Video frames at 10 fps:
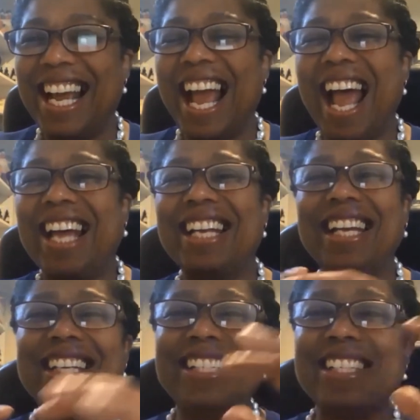And
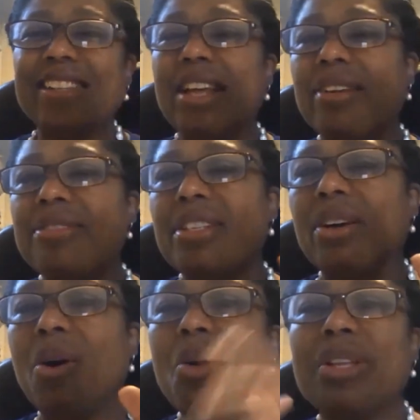he just loves the
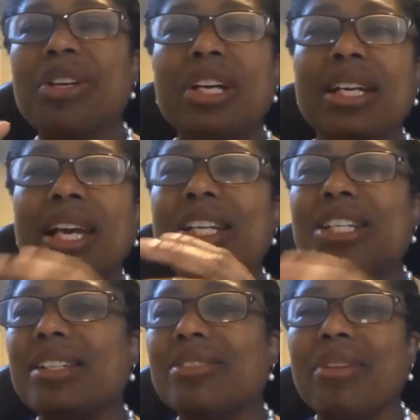whole
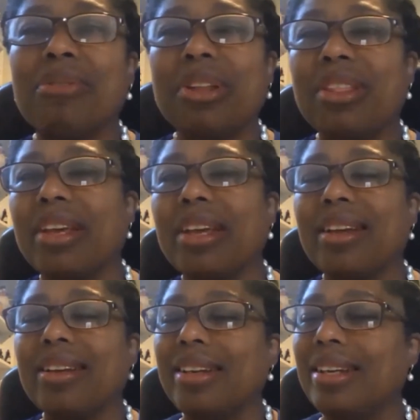interconnection of everything.
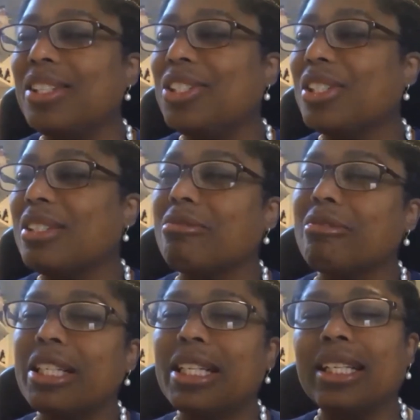And he's just
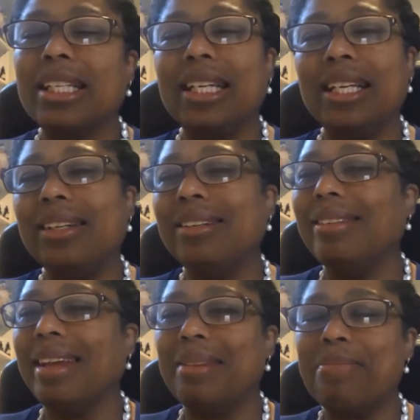really
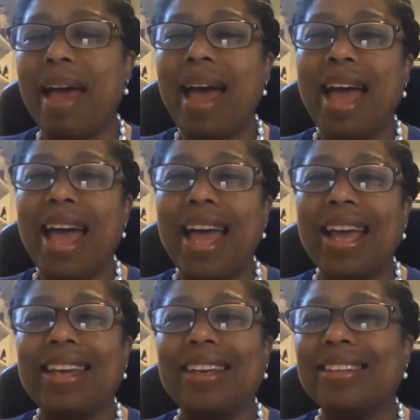laid
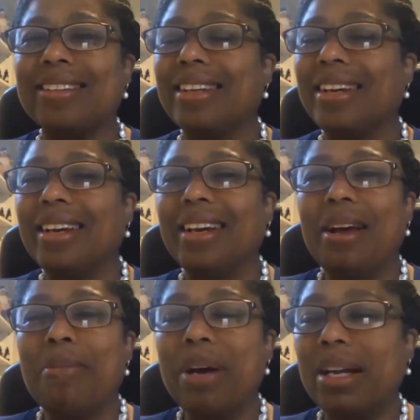back
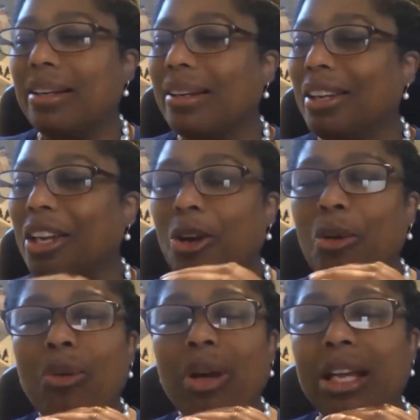but
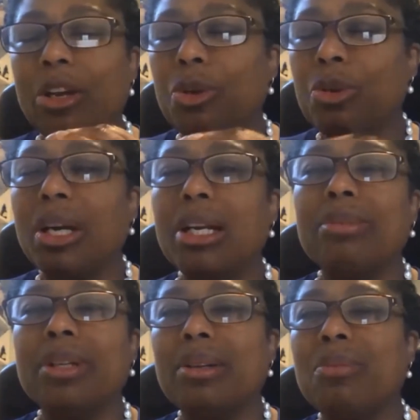
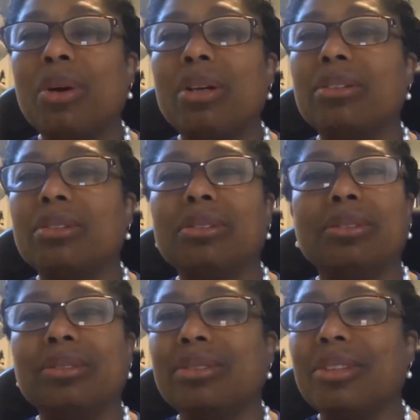incredibly well
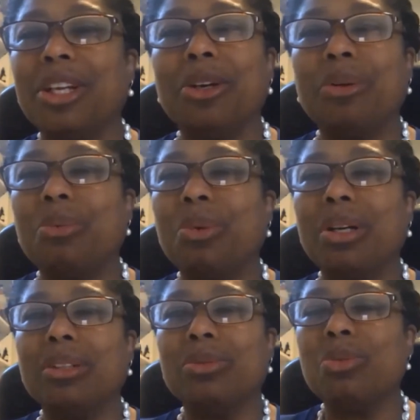
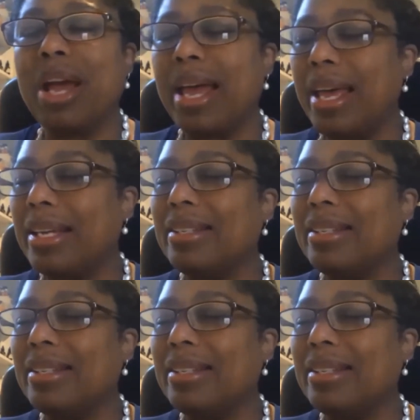read,